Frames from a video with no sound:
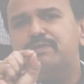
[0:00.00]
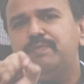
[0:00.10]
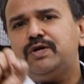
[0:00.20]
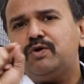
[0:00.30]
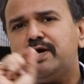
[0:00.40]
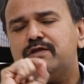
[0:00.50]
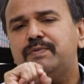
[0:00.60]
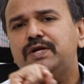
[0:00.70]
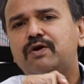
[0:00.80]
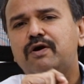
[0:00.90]

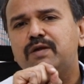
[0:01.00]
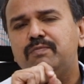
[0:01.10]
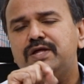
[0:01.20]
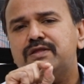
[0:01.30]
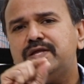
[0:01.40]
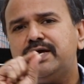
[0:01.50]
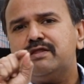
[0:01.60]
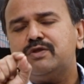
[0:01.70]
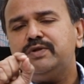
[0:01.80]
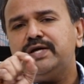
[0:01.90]
sphincterotomy is done
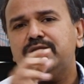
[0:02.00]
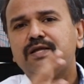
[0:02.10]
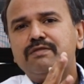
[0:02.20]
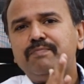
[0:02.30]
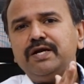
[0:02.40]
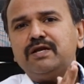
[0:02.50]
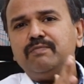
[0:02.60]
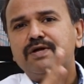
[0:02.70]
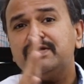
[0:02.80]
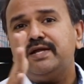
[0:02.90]
so that the sphincter
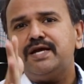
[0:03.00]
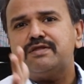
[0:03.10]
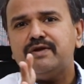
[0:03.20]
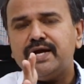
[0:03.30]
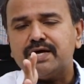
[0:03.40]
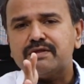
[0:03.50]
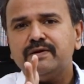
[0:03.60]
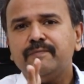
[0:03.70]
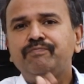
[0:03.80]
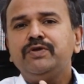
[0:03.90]
muscle gets relaxed.
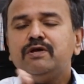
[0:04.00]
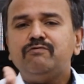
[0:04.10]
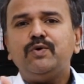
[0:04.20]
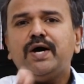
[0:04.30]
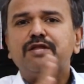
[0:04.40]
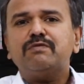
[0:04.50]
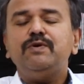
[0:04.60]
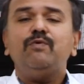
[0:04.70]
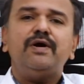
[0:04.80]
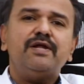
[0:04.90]
If you ask
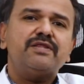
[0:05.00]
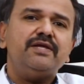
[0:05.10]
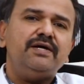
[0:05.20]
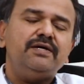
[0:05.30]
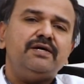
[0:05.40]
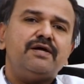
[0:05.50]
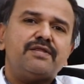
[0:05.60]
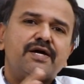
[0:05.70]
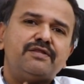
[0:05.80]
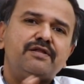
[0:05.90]
me what is the
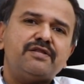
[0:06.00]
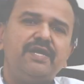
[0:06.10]
success